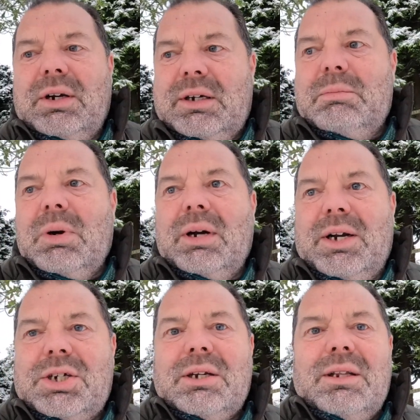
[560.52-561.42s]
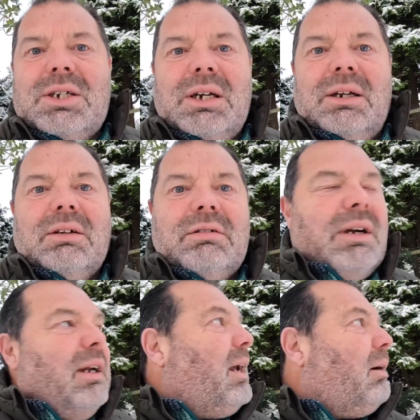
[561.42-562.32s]
and it demolished this little
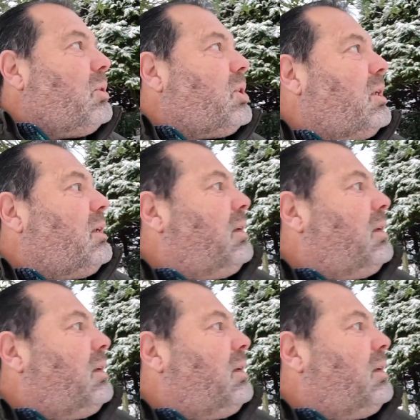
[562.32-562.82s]
greenhouse.